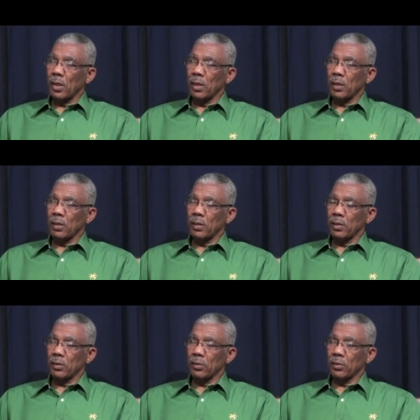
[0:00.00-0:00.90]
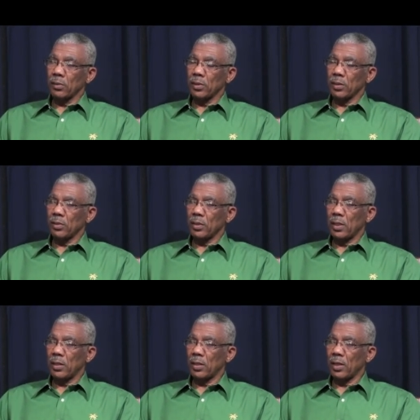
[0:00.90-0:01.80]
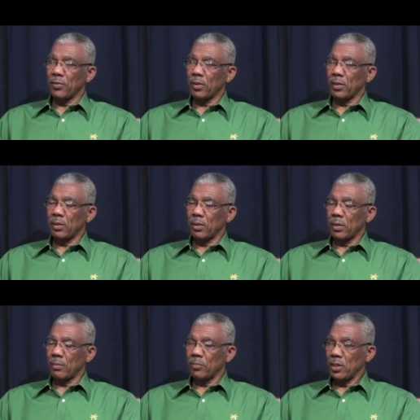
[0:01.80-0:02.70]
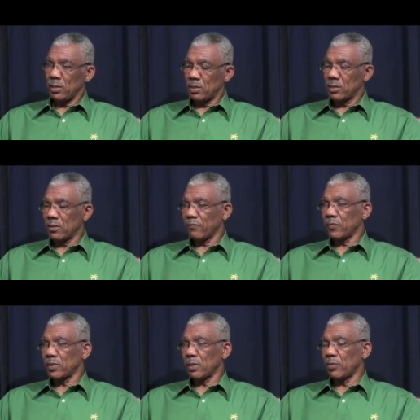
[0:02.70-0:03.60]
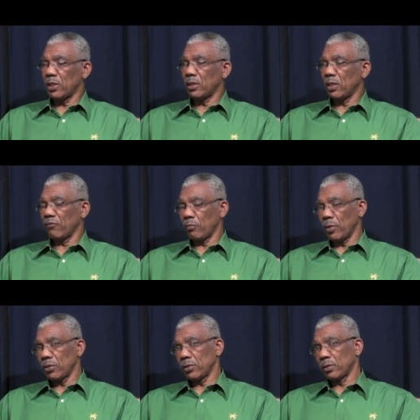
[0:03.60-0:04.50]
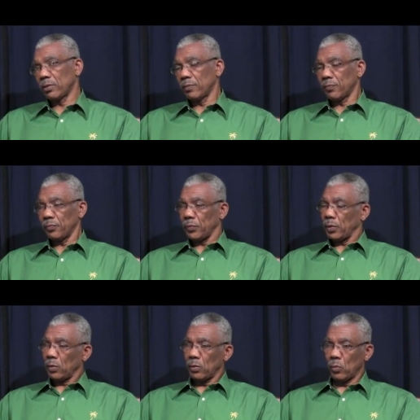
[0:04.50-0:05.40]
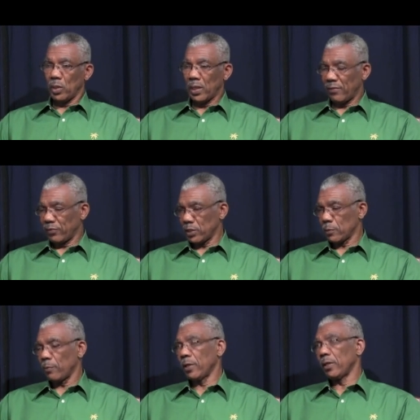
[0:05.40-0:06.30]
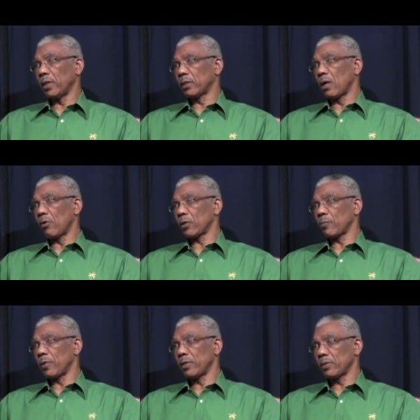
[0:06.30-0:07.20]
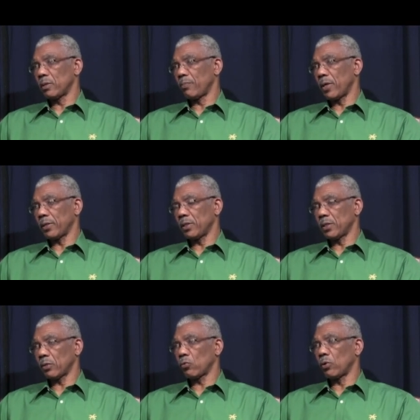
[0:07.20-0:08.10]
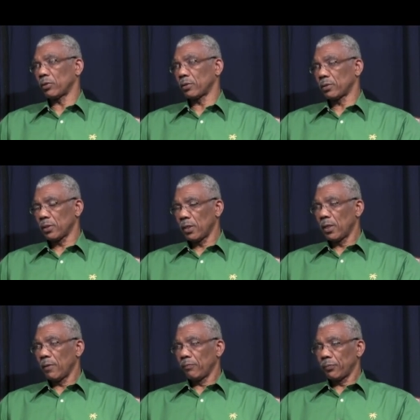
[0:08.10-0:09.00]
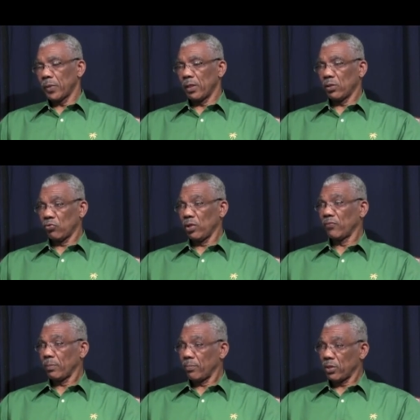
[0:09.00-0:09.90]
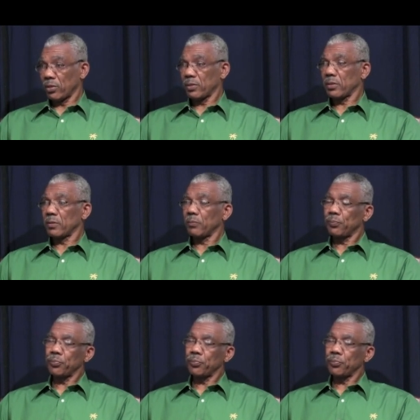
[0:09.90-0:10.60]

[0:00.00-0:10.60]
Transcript: Uh, there are other means of disseminating information. We have a display at Congress Place, the party's headquarters, and three of the books